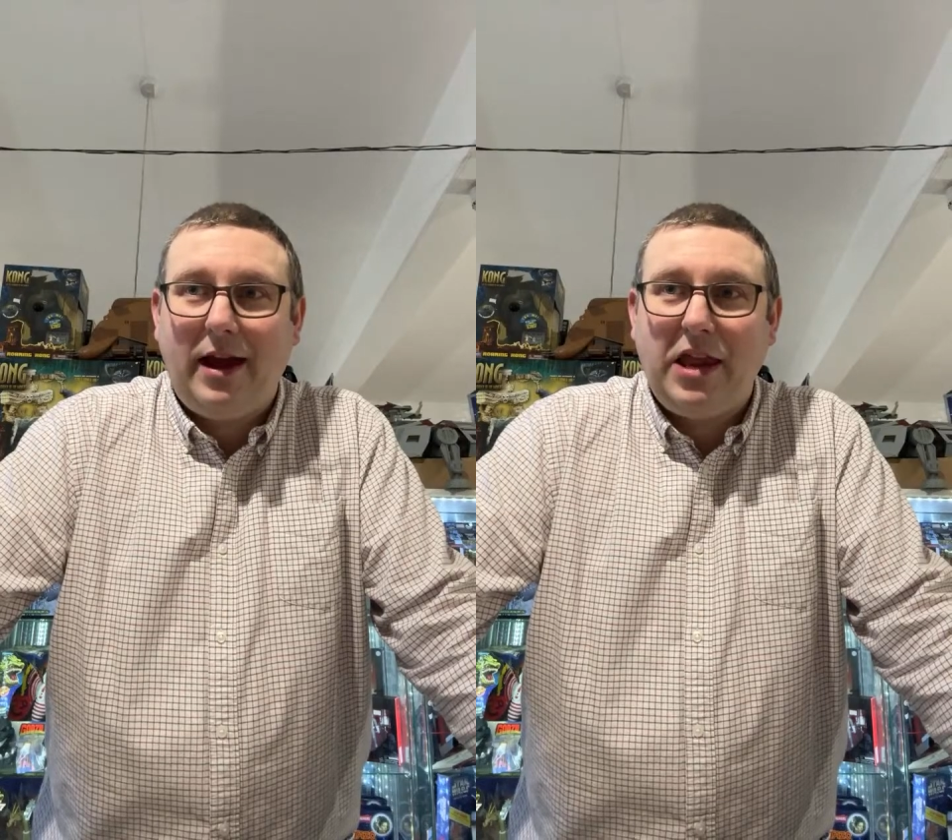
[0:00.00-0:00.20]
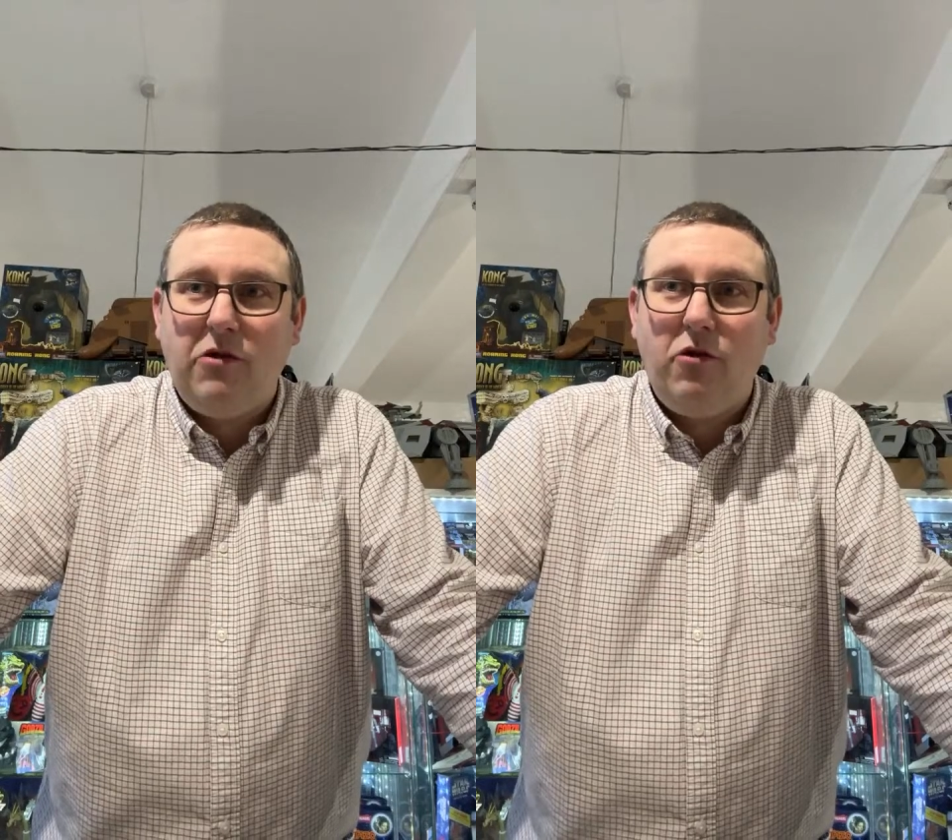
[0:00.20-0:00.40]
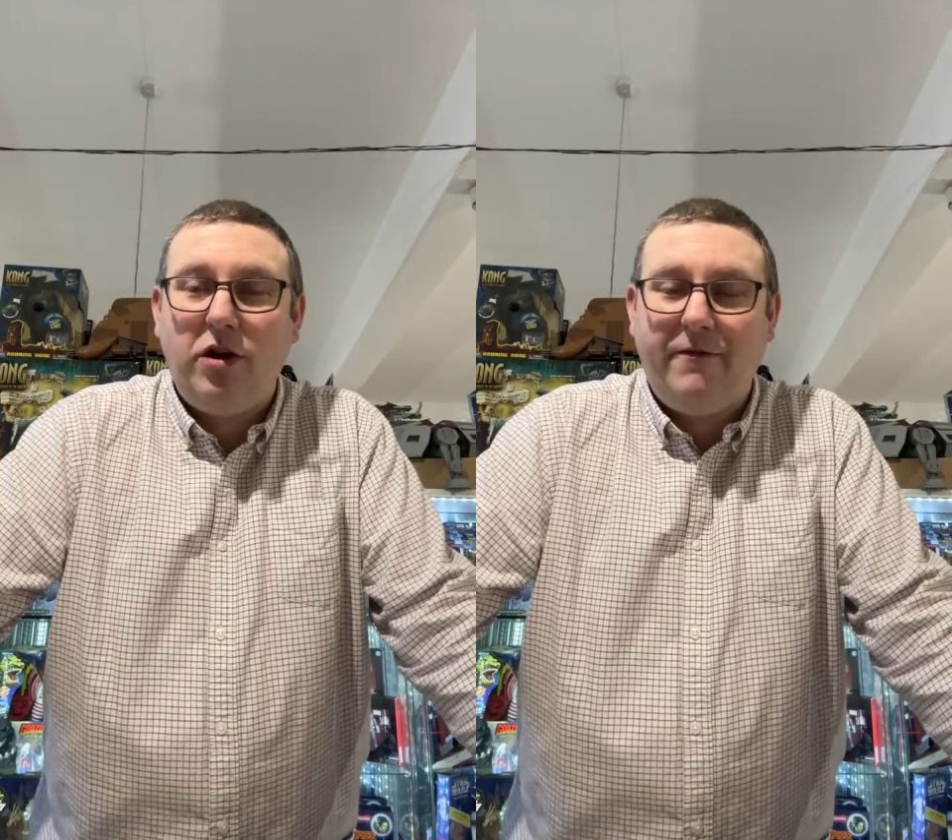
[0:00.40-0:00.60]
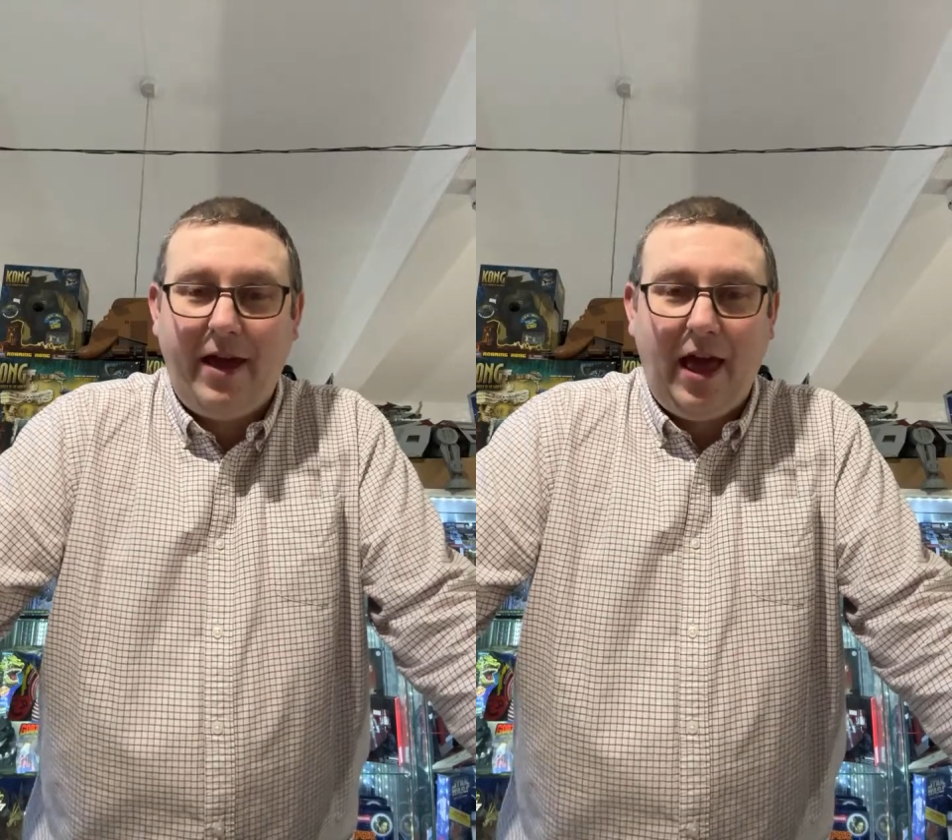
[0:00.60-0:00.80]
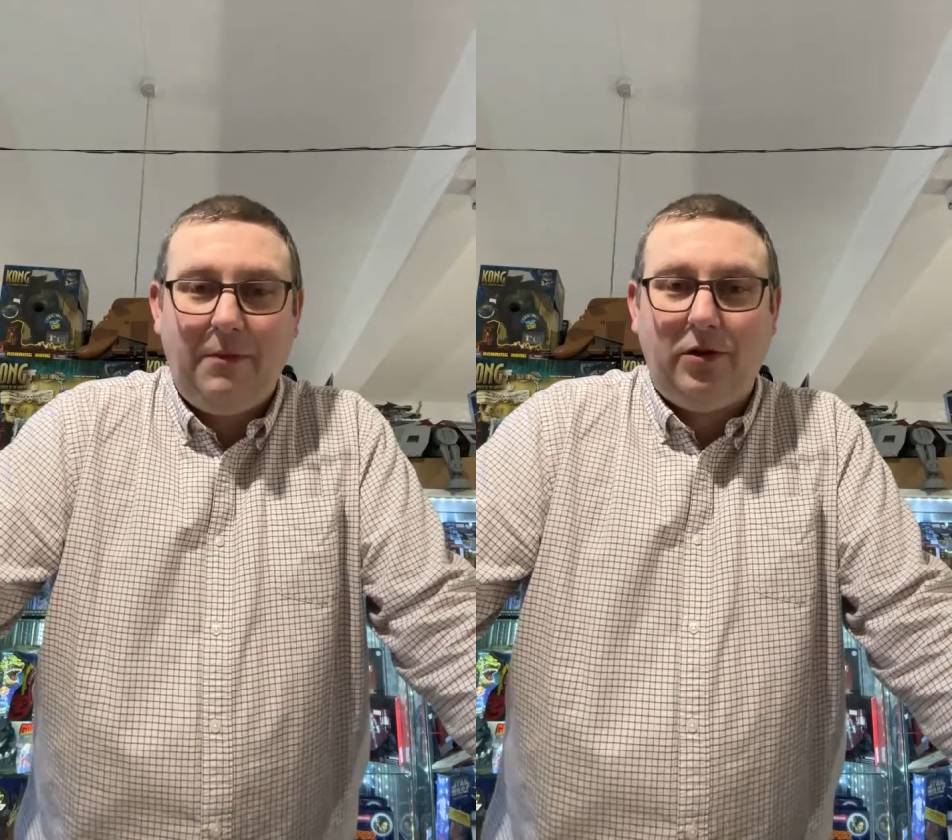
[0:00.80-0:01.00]
and you're
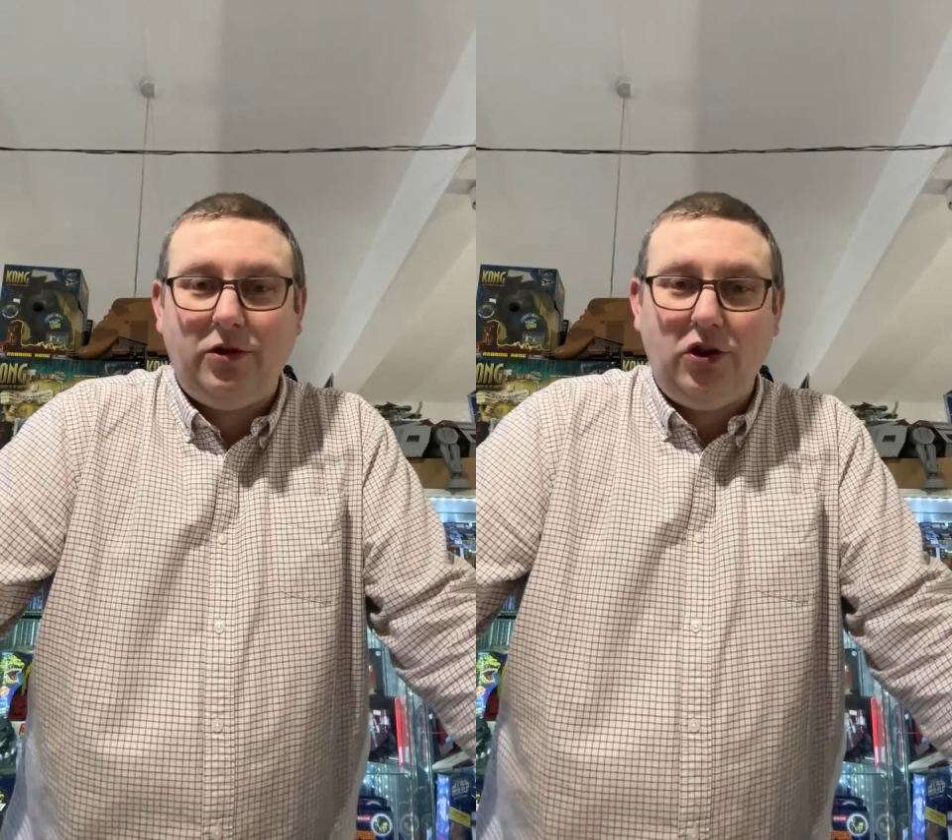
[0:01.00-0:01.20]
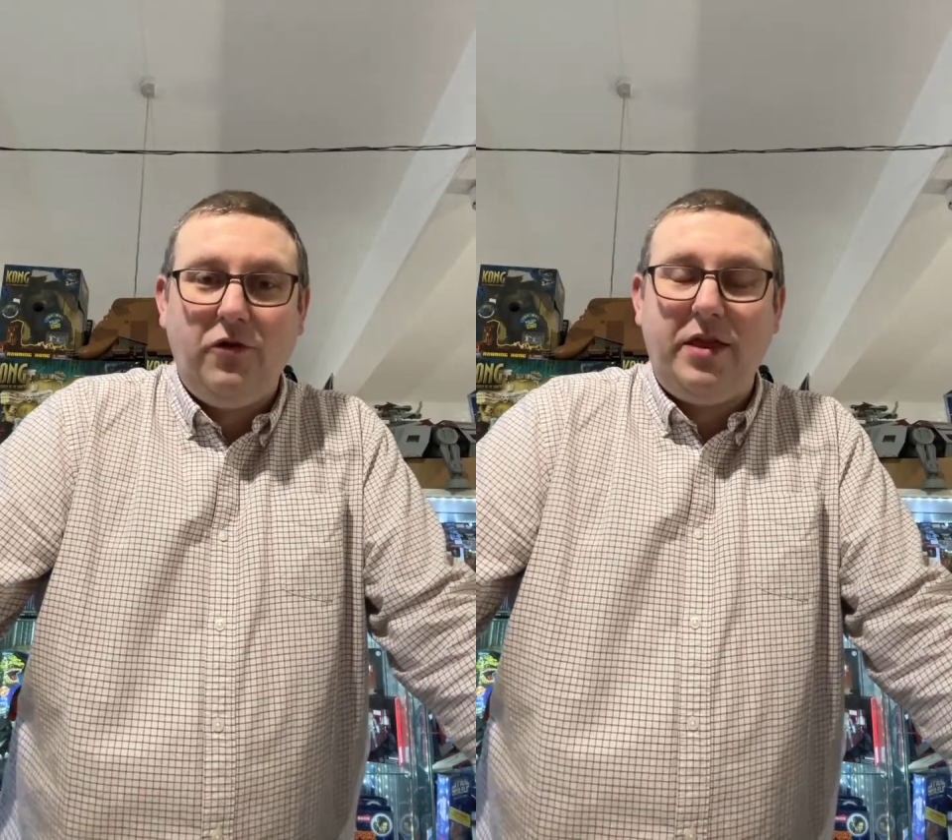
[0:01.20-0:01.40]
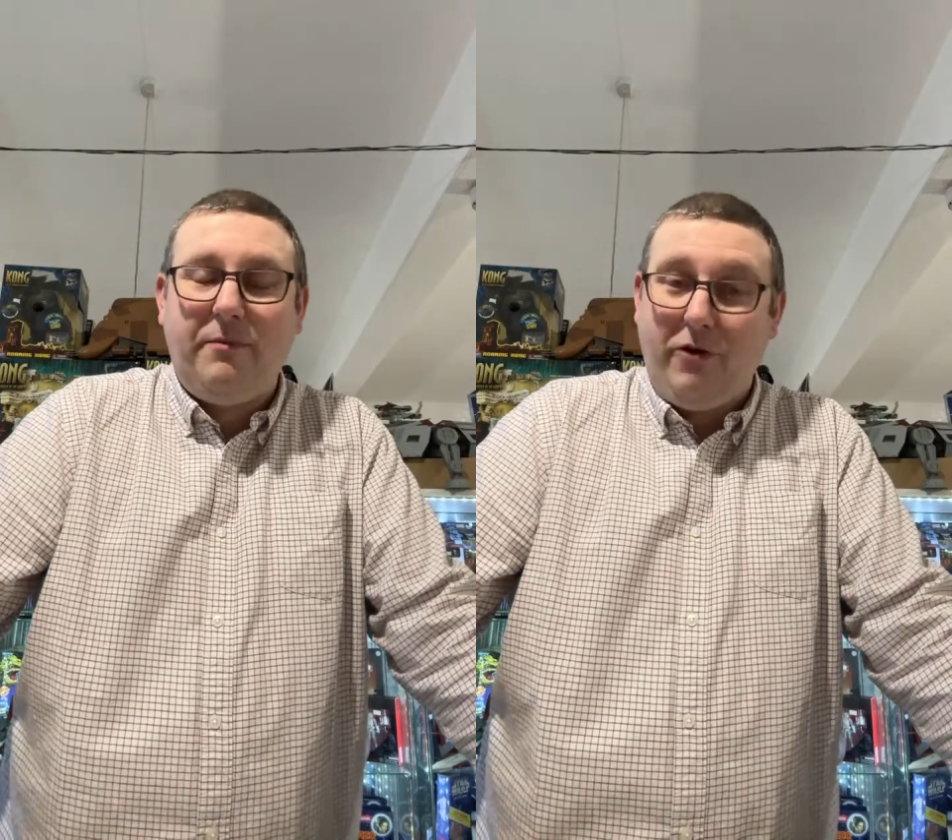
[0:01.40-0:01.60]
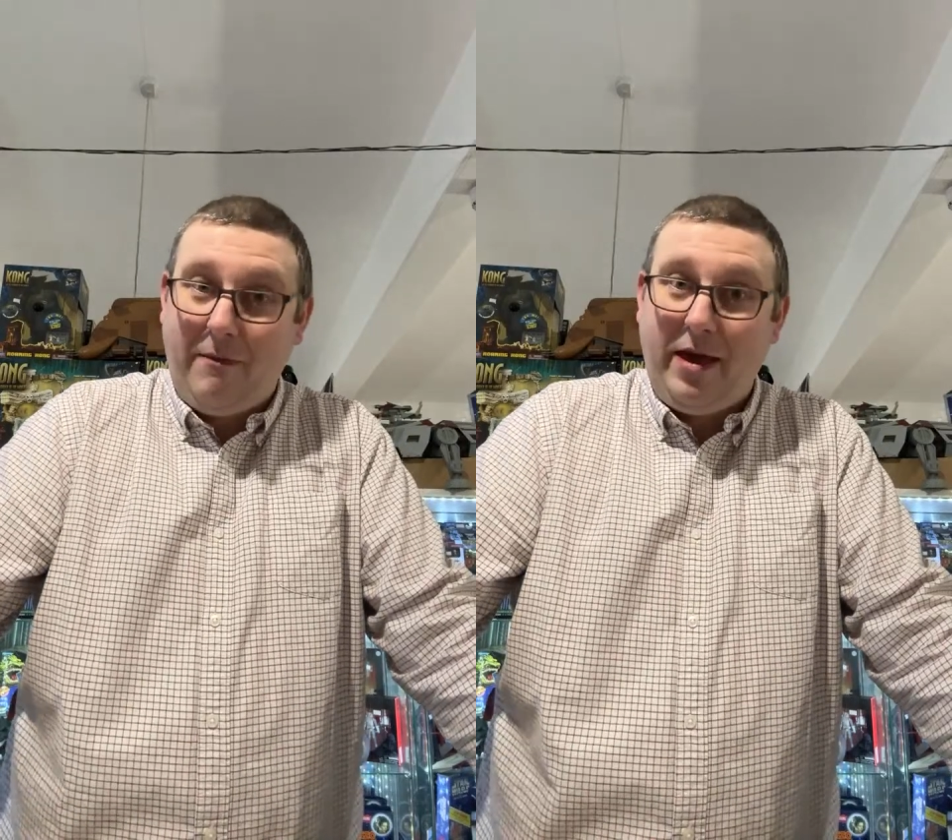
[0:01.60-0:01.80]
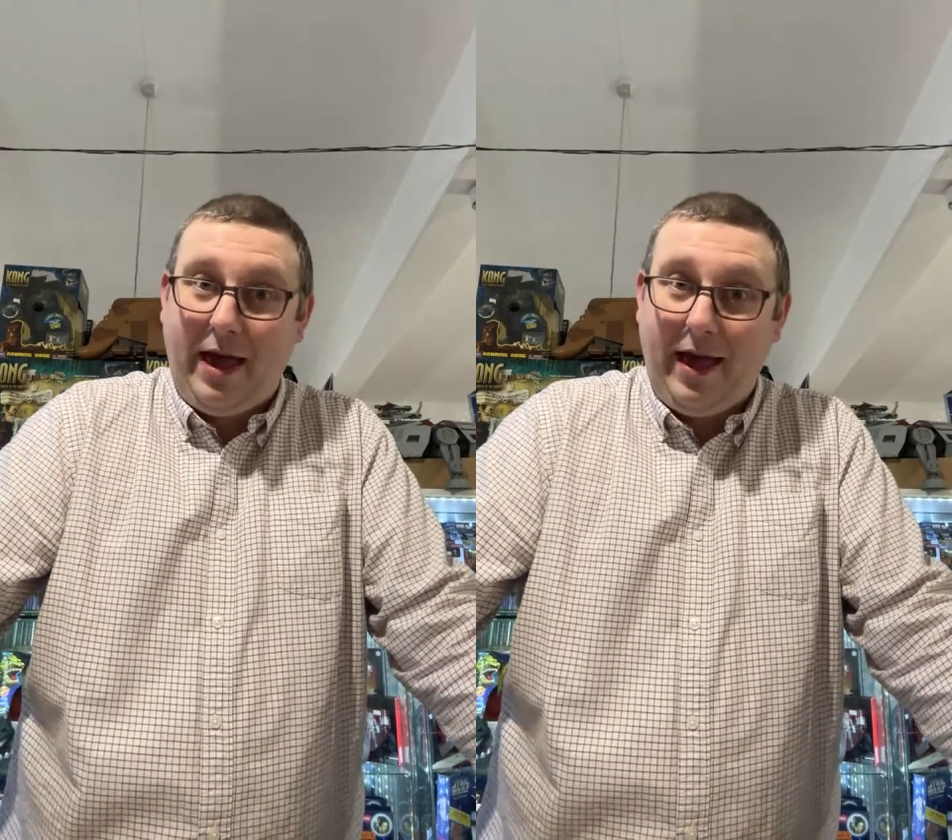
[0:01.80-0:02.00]
unavailable during the
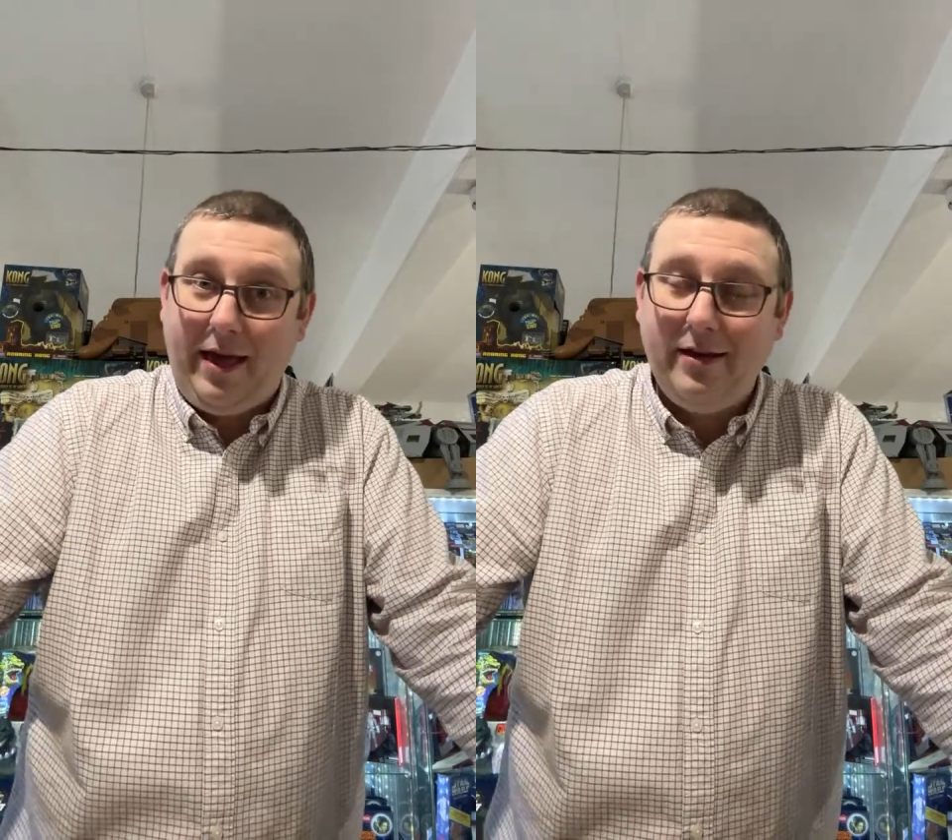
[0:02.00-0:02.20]
premiere,